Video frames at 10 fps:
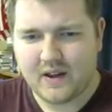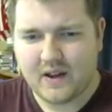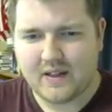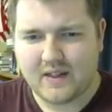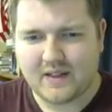
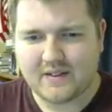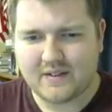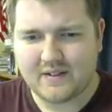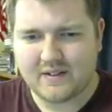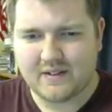and
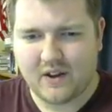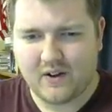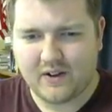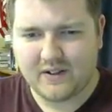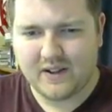that's
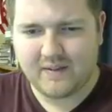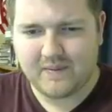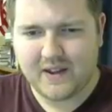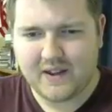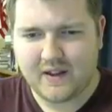going to give
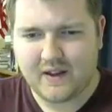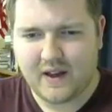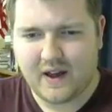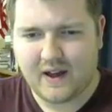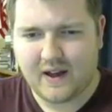me
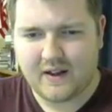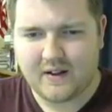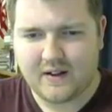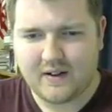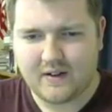
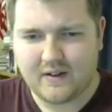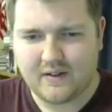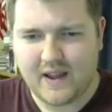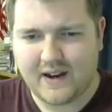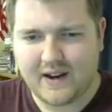
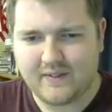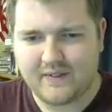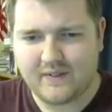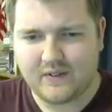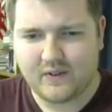negative
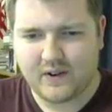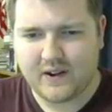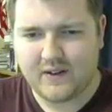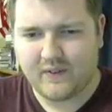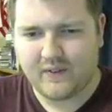
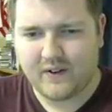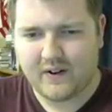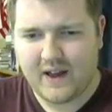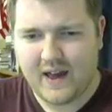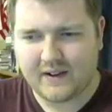
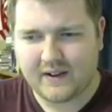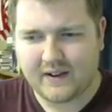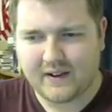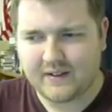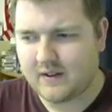
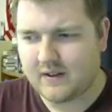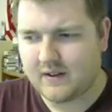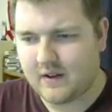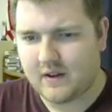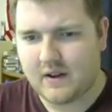24x.
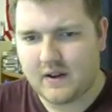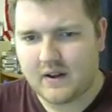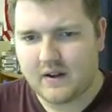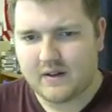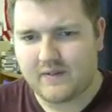
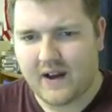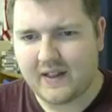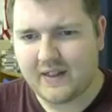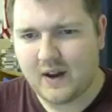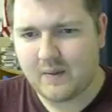
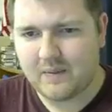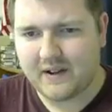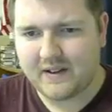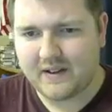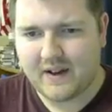Finally, I'll
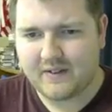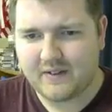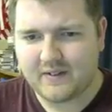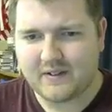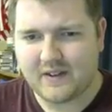bring down,
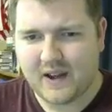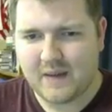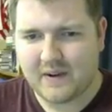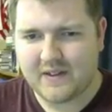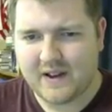just like I
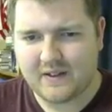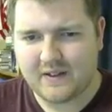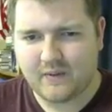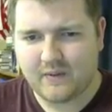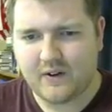brought down
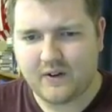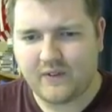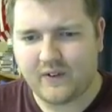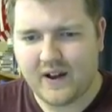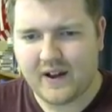the
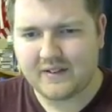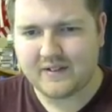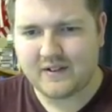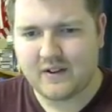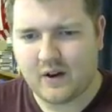
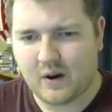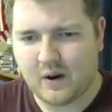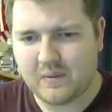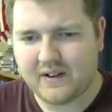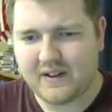104x, I'll
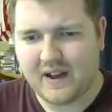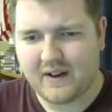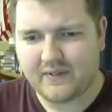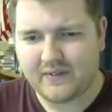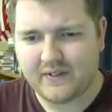bring
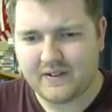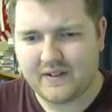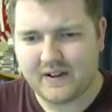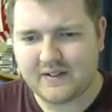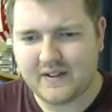down the
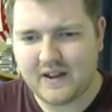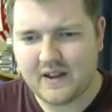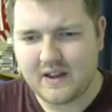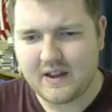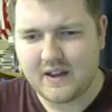60,
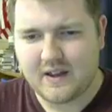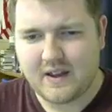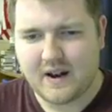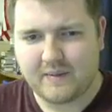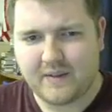
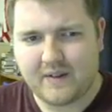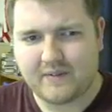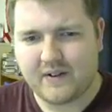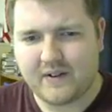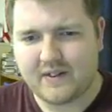and I'm
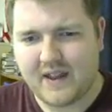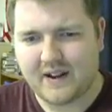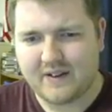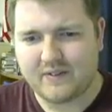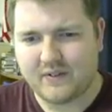left with
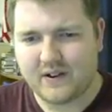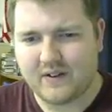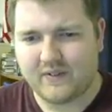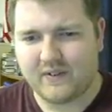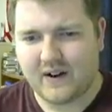negative
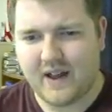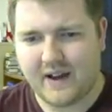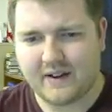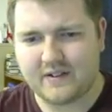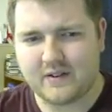
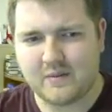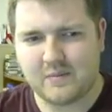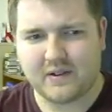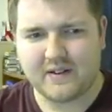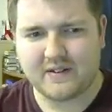24x
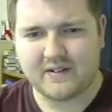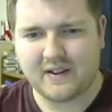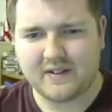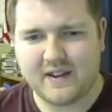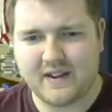plus
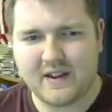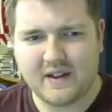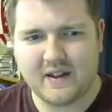60.